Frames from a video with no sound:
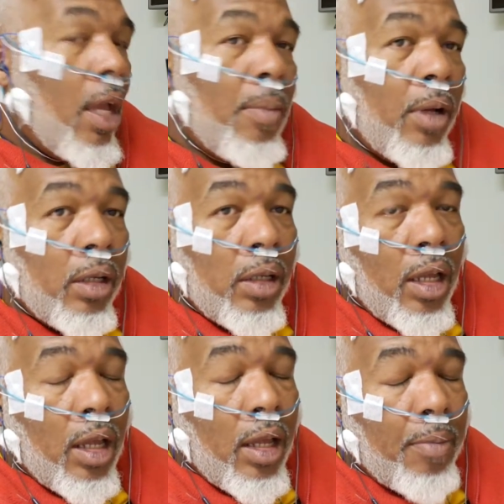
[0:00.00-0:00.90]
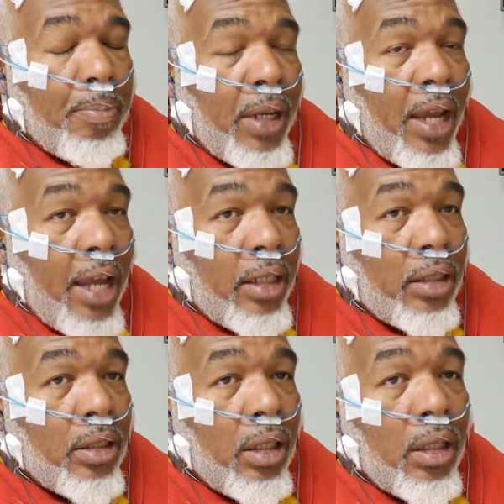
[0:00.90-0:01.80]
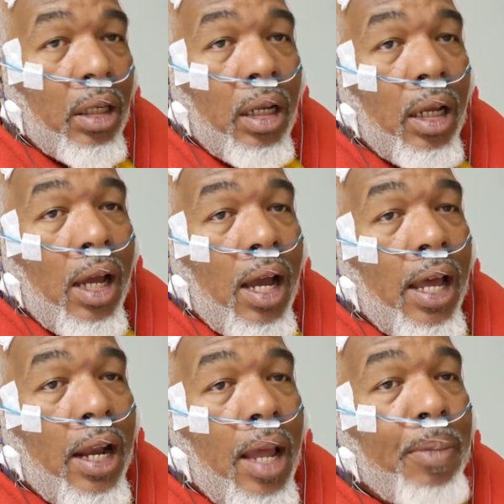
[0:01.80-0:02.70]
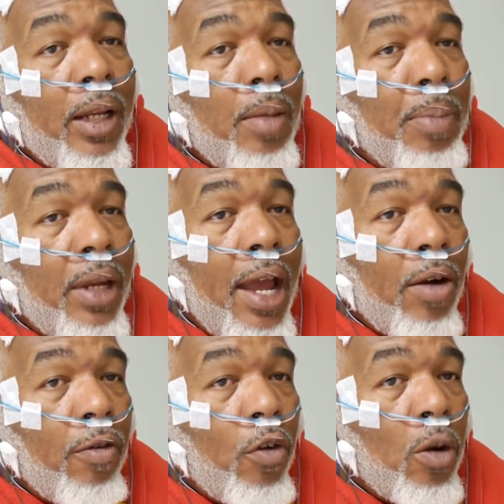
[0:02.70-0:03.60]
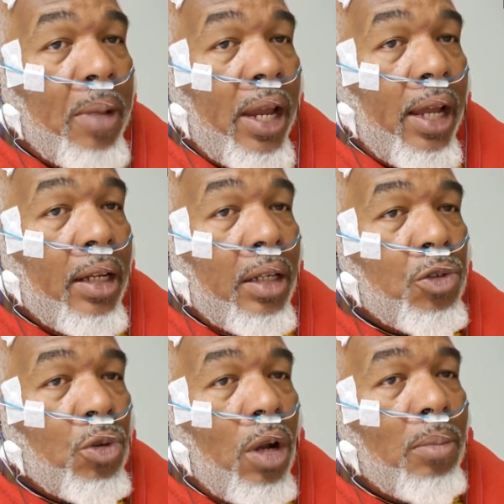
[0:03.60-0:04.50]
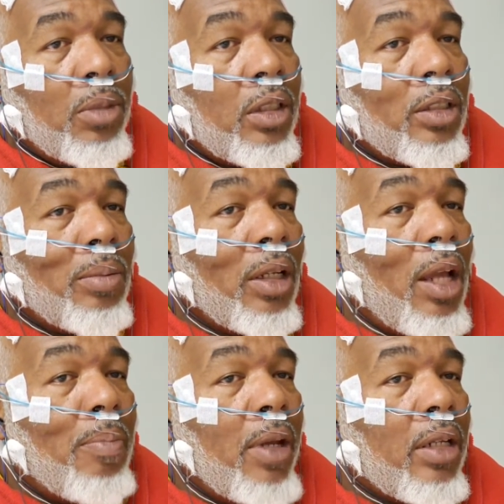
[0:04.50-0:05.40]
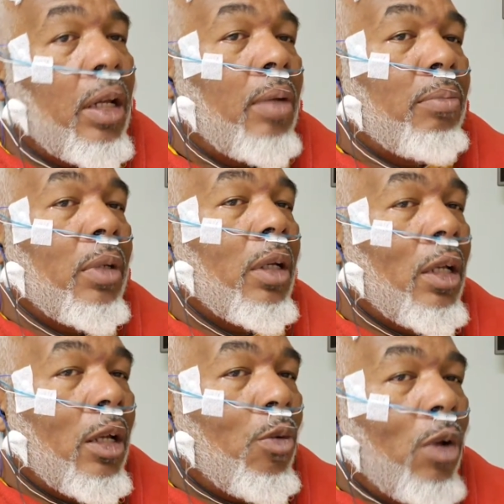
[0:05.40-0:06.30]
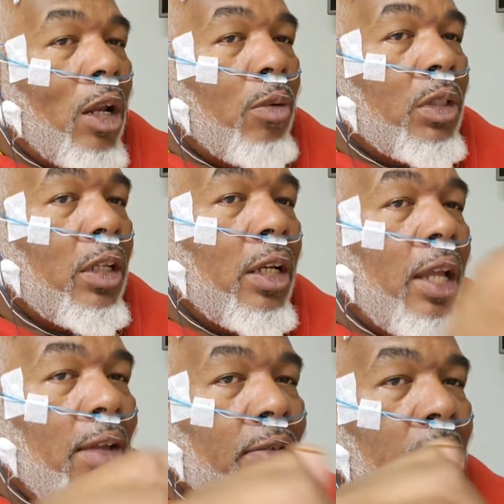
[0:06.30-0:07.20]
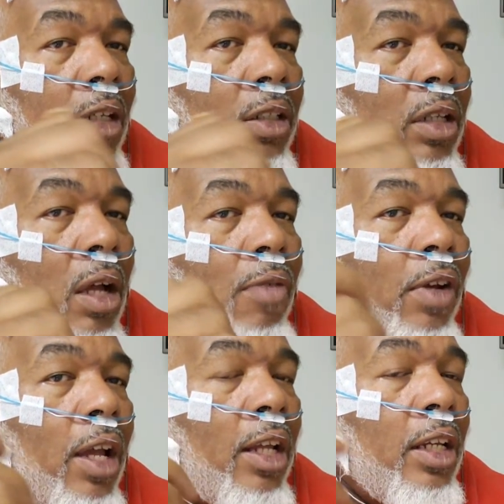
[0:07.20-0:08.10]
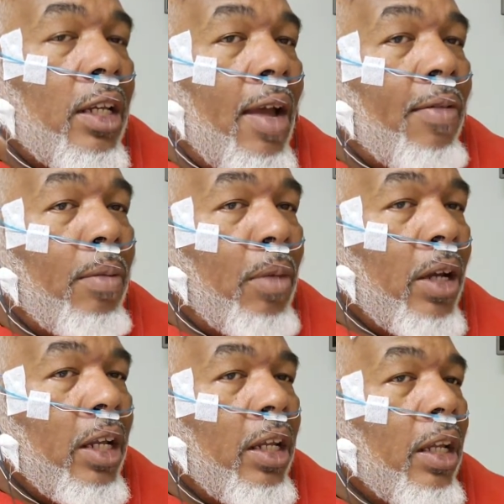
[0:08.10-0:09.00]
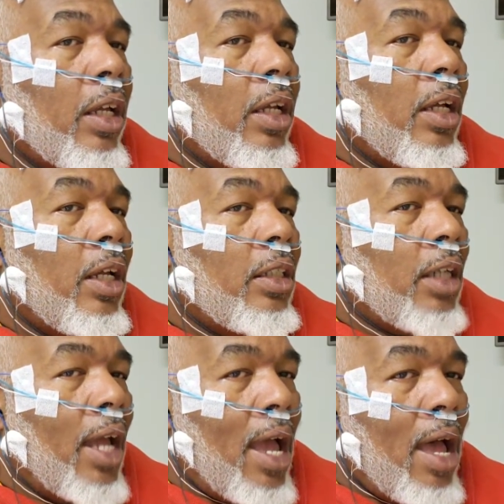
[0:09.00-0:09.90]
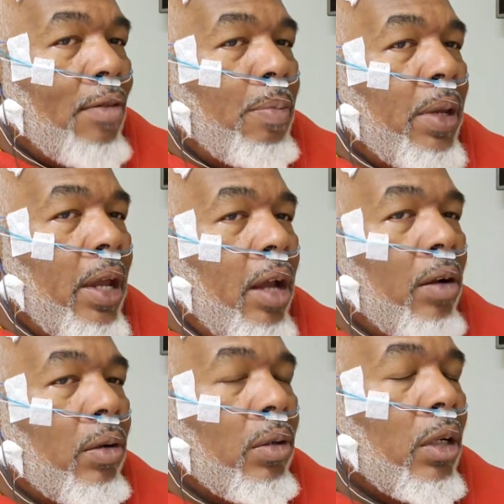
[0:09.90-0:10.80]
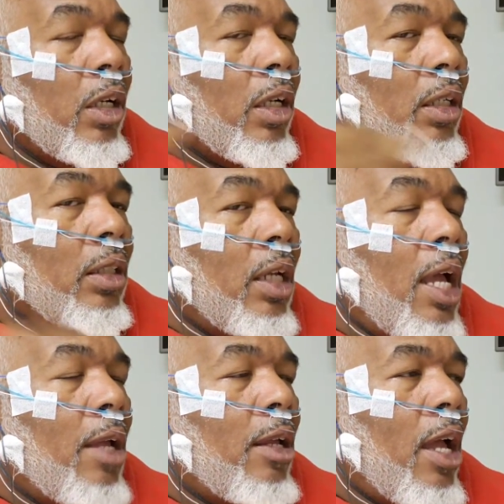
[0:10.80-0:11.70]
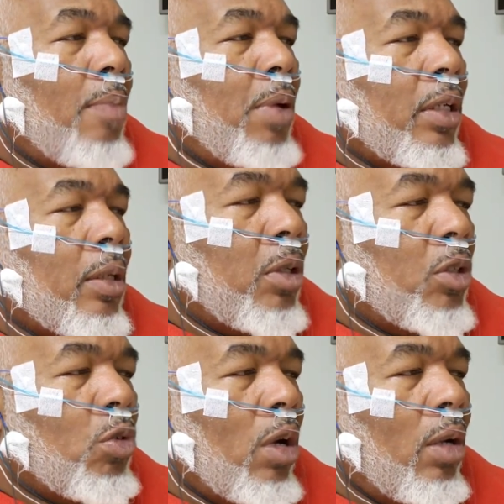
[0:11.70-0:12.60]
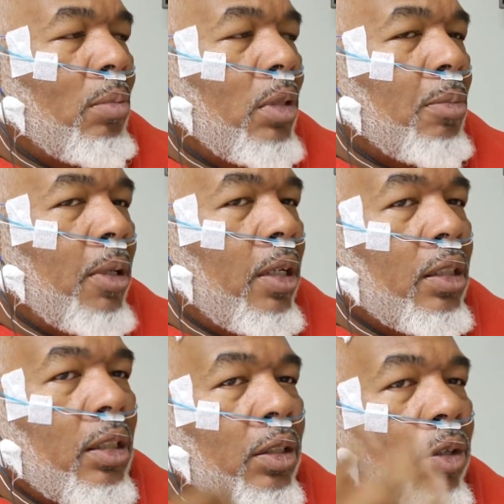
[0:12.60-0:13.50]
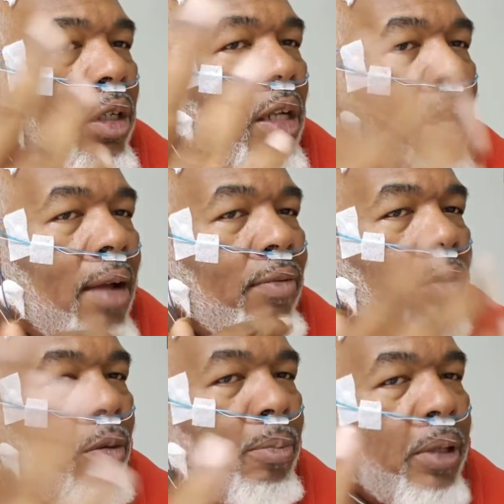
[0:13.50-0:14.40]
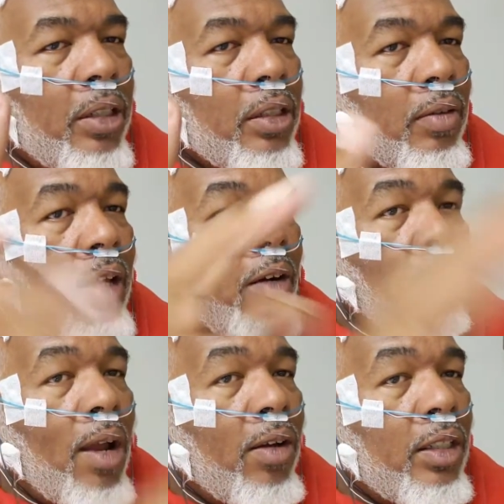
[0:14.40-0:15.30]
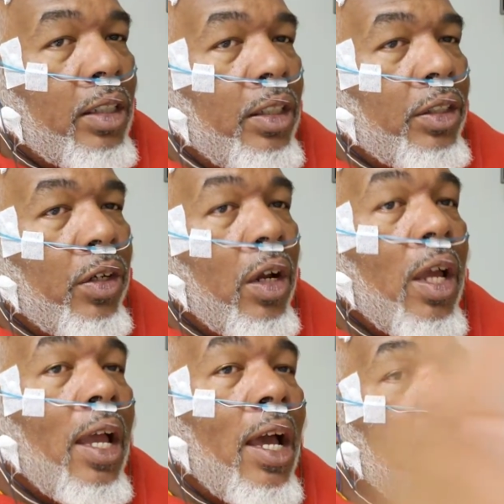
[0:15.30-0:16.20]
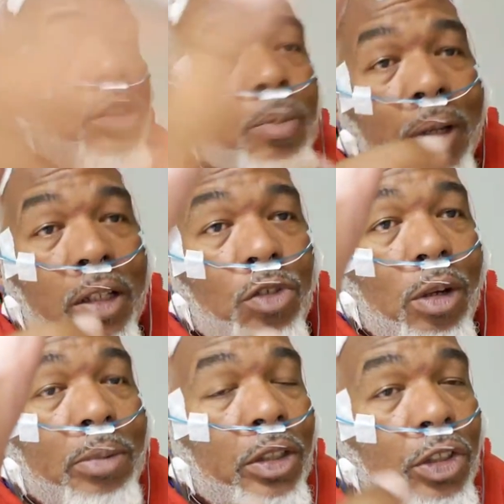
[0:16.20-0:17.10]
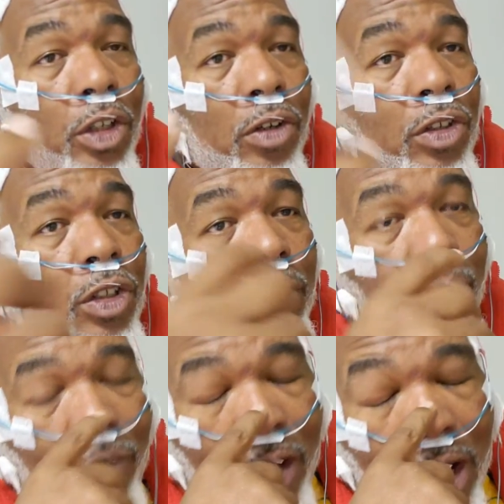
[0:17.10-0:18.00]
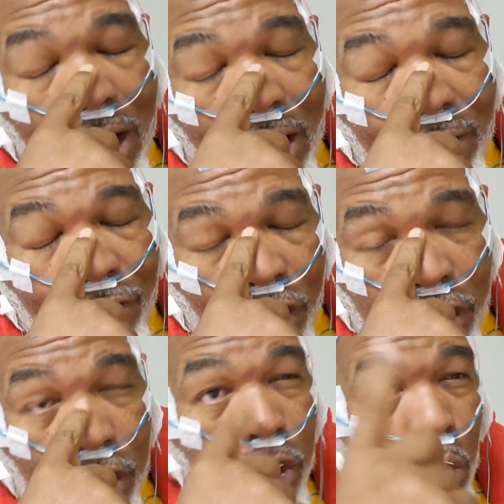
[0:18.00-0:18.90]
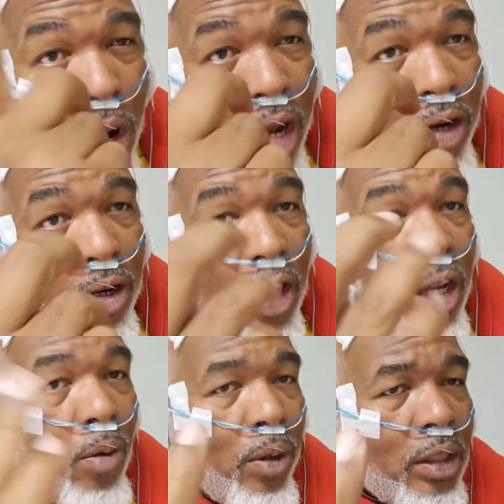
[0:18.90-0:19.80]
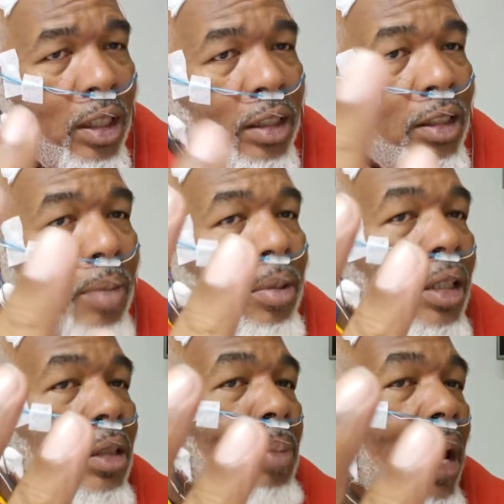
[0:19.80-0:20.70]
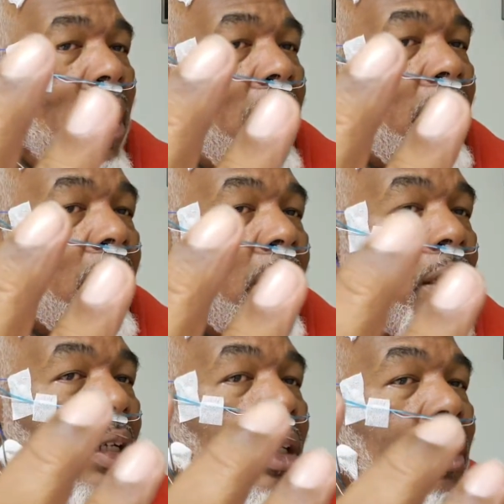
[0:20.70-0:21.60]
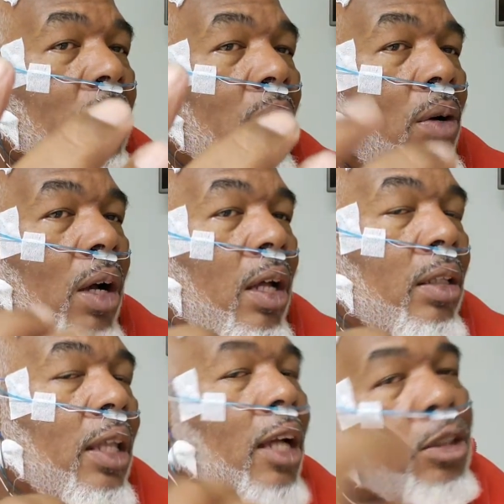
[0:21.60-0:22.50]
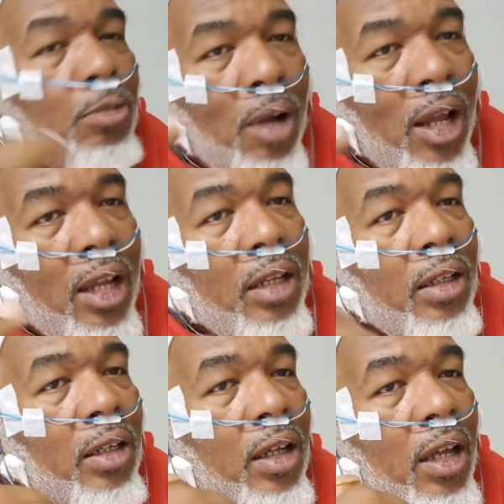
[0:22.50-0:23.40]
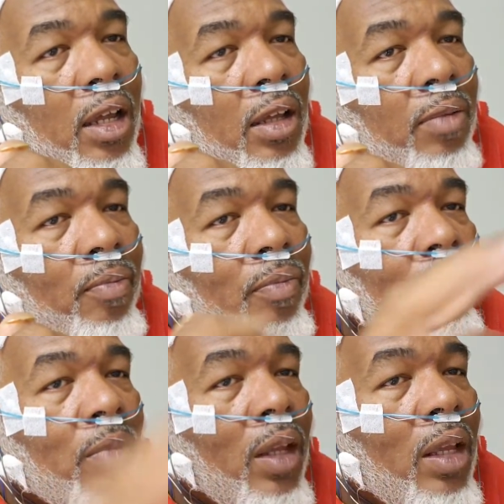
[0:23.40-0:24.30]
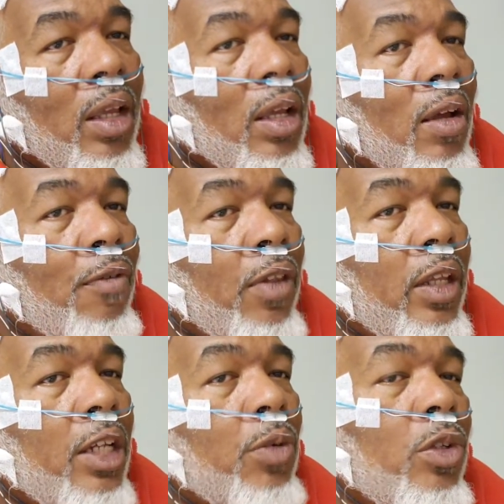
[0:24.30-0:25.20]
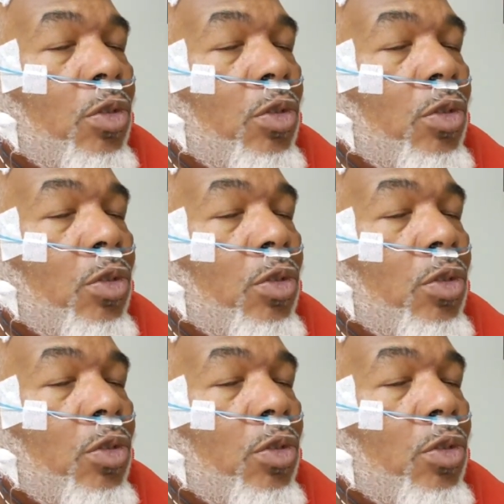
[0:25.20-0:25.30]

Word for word: am a uh, pianist, and I played the piano for a band. The drums is something I picked up when I was in the Navy and stuff, and I didn't have the money to have a piano. Then I, I picked drums because you could have little pieces of that around. It's easier. And I used to play the drums in church uh, for a church choir, which is not the same thing as a band. So uh, that's my uh, affiliation with